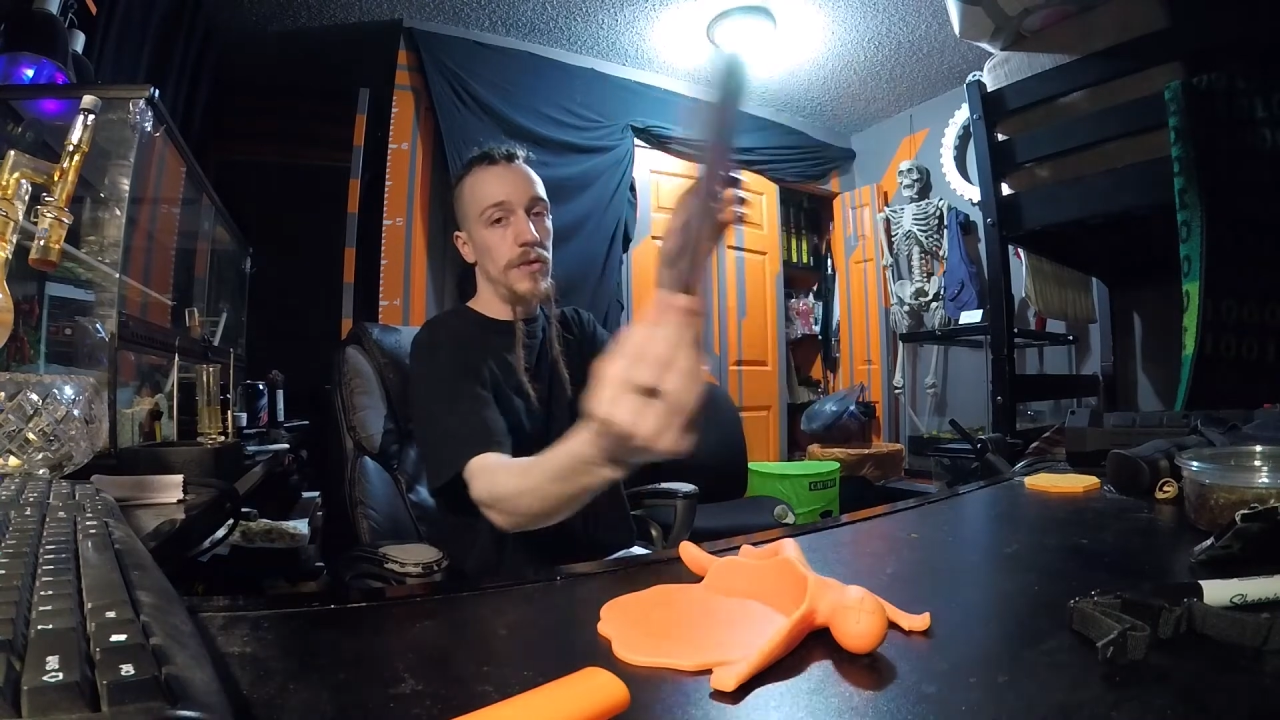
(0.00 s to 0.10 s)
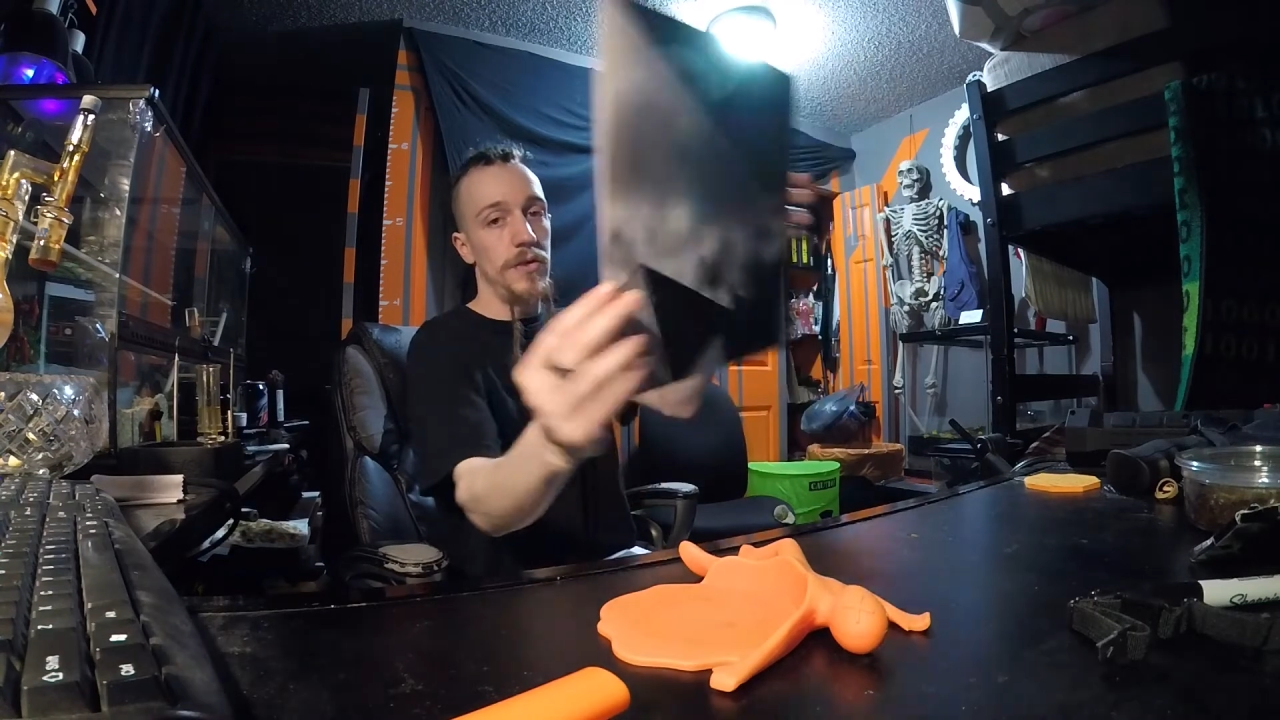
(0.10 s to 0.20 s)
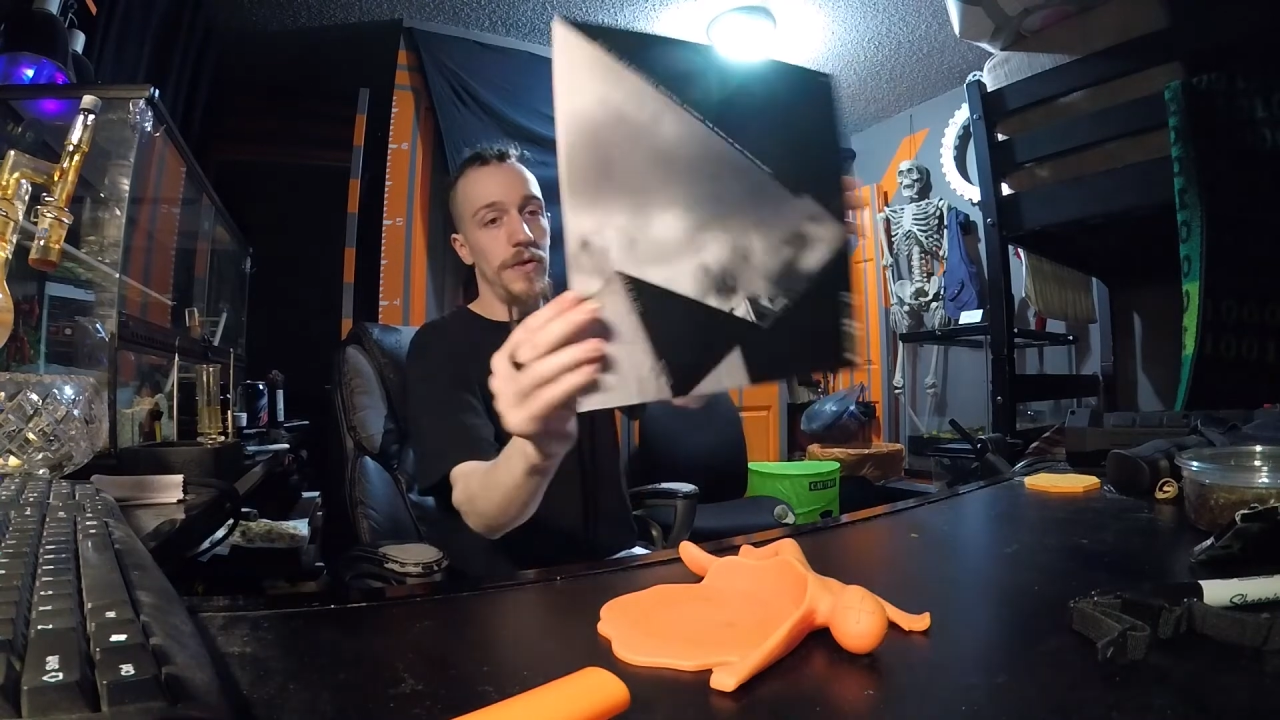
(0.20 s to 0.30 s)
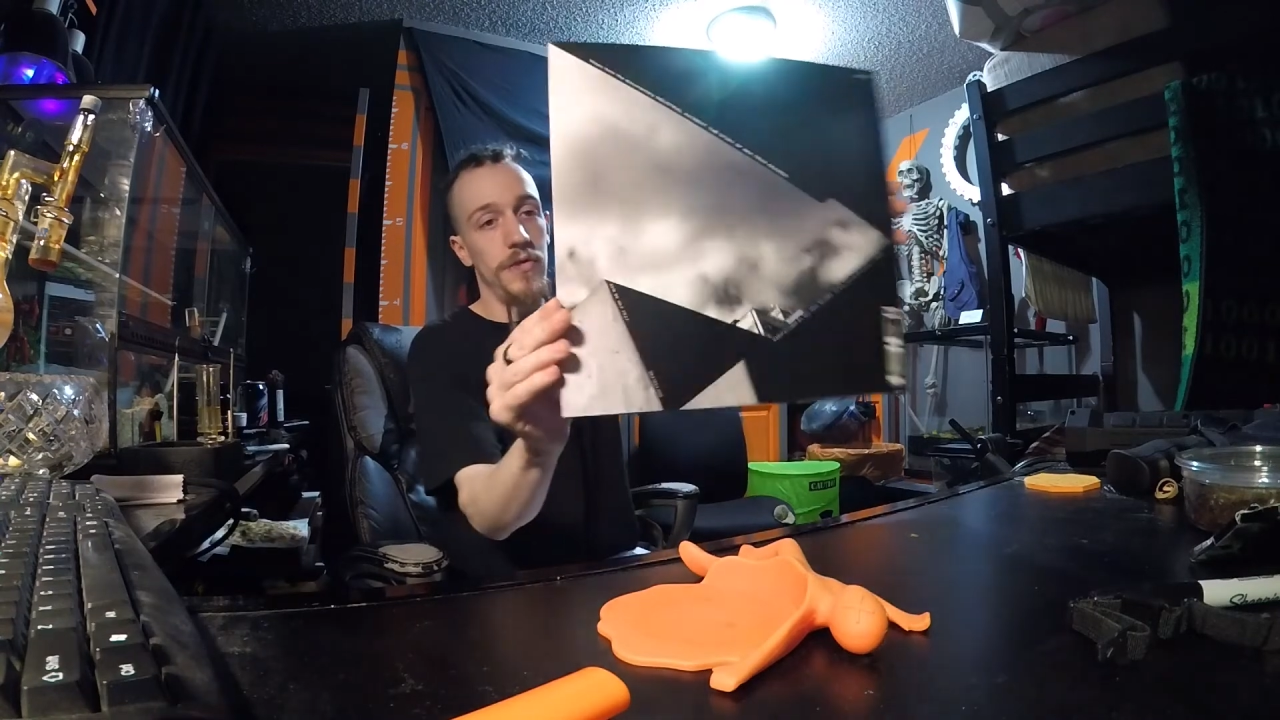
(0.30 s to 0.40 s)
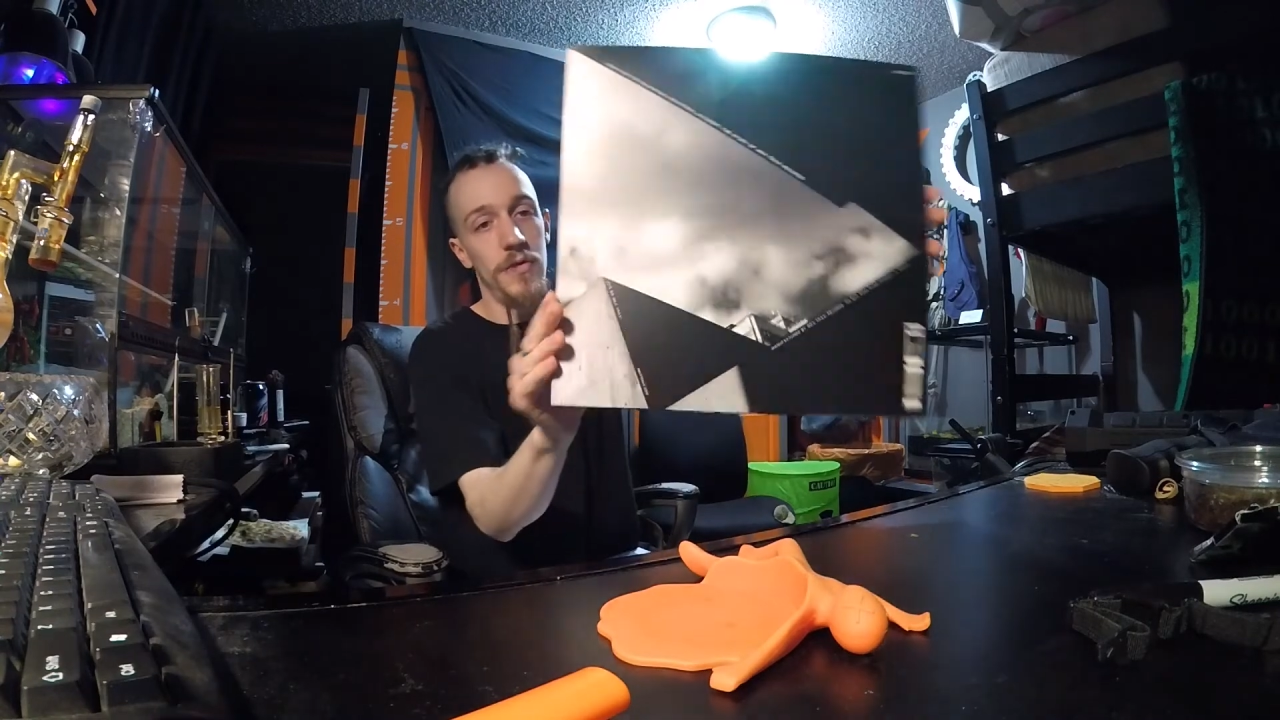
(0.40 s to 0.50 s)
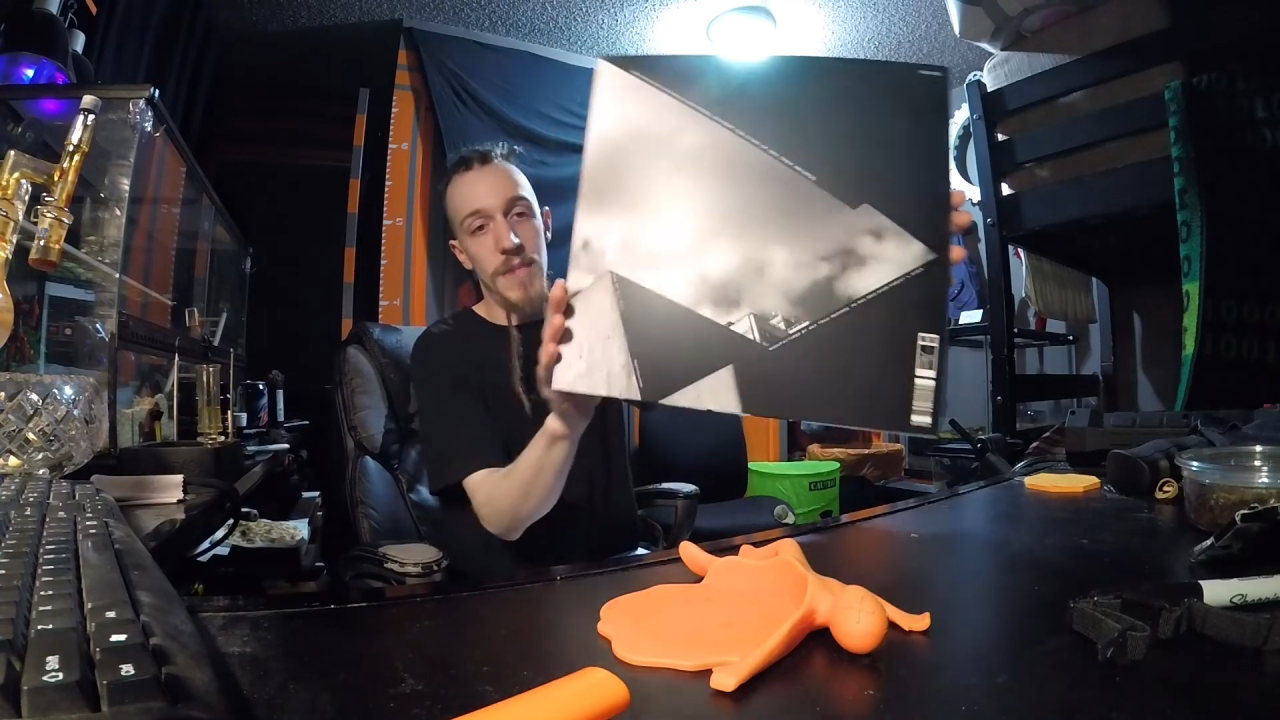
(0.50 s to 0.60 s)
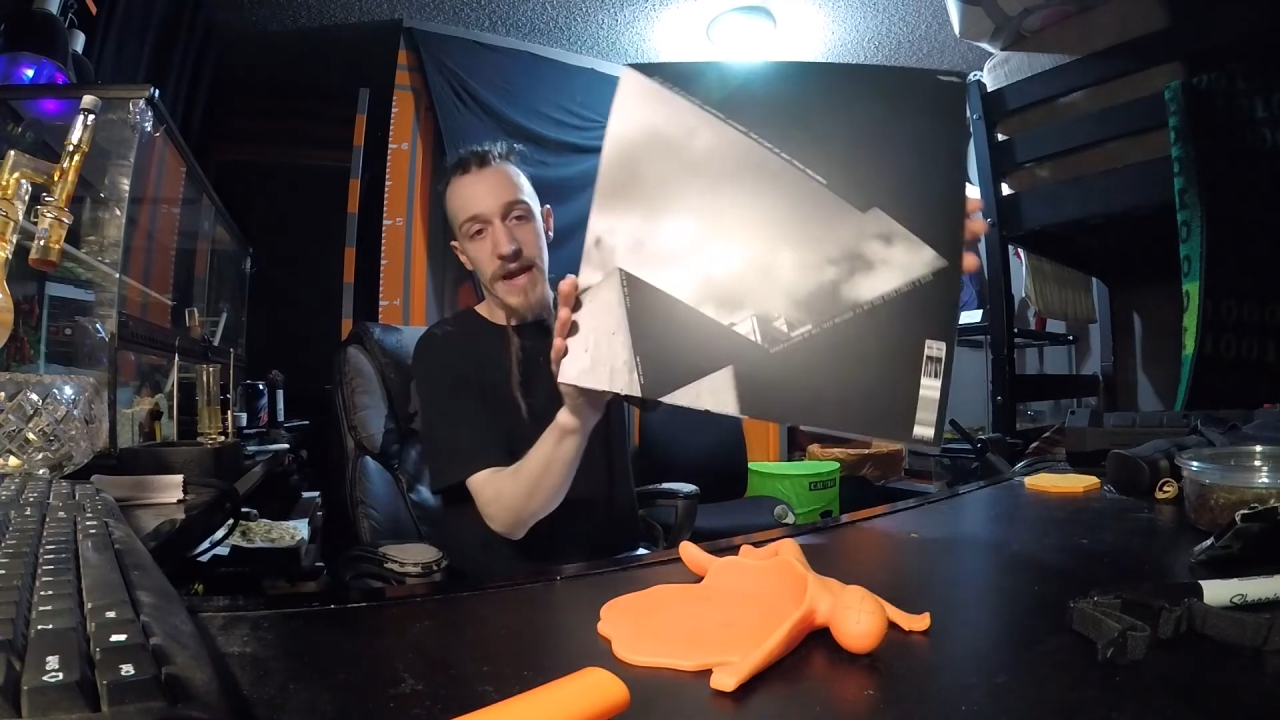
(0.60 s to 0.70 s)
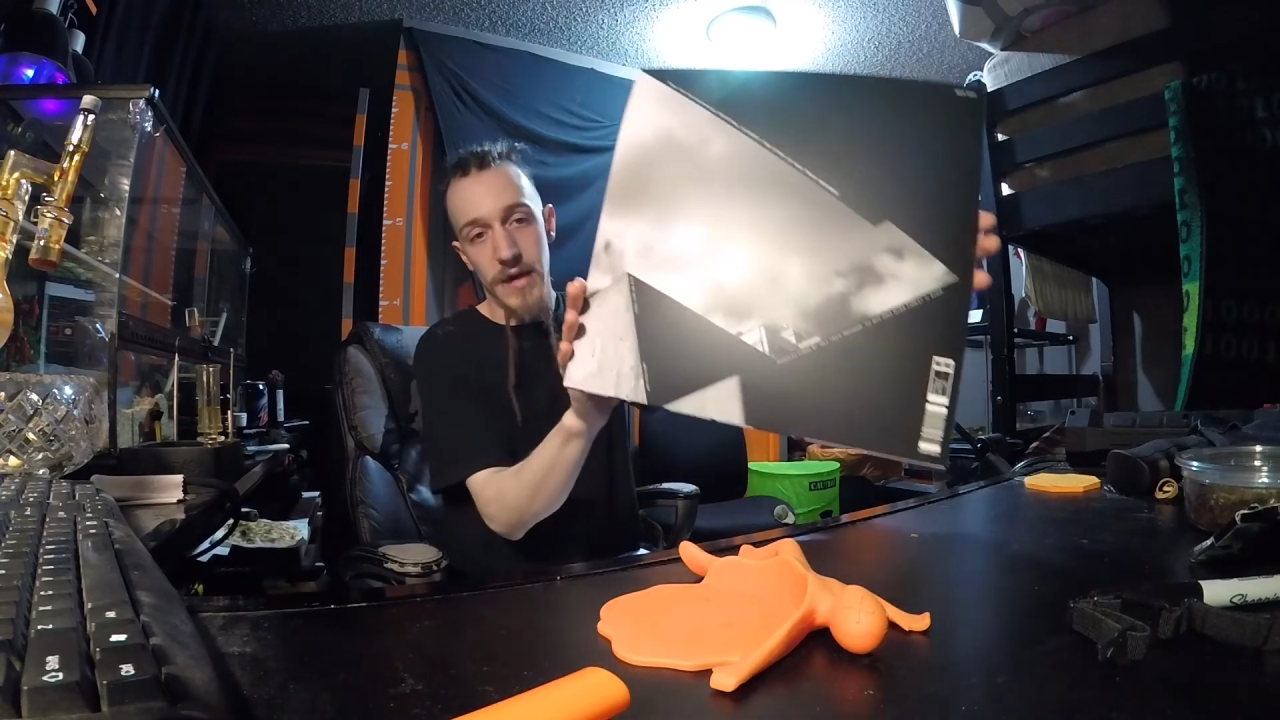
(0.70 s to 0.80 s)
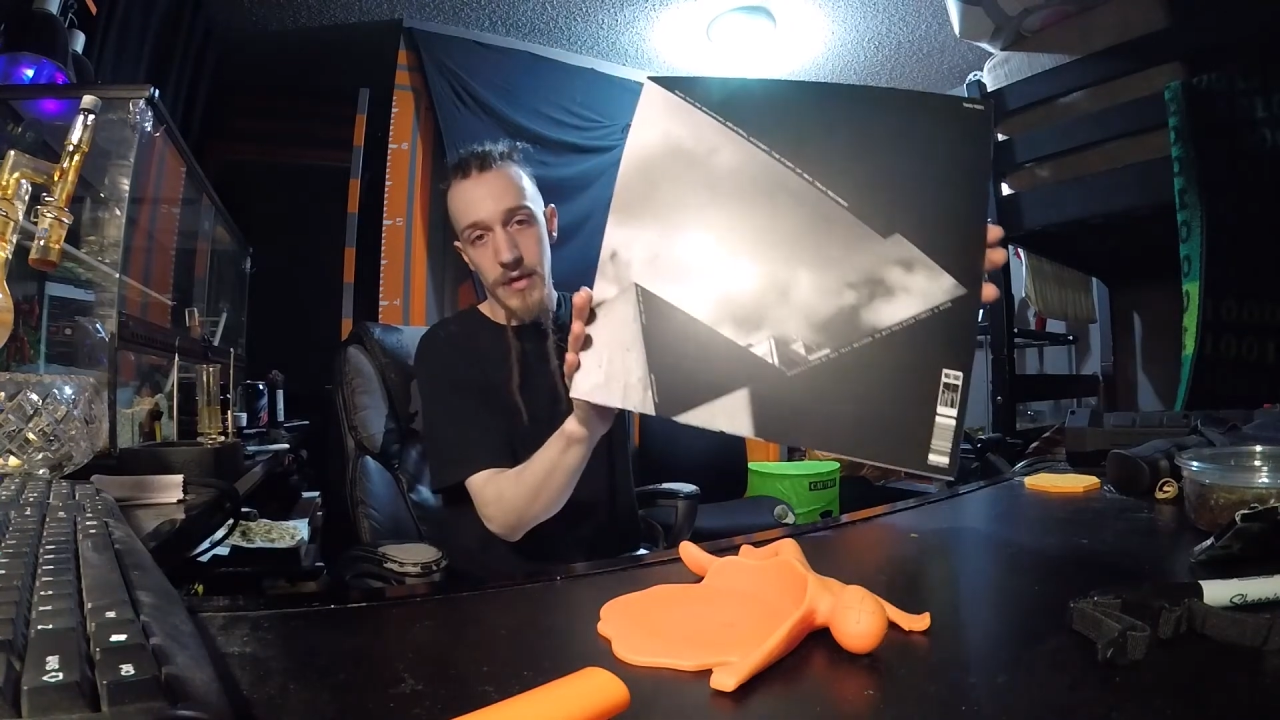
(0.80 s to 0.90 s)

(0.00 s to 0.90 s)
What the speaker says: There's the back.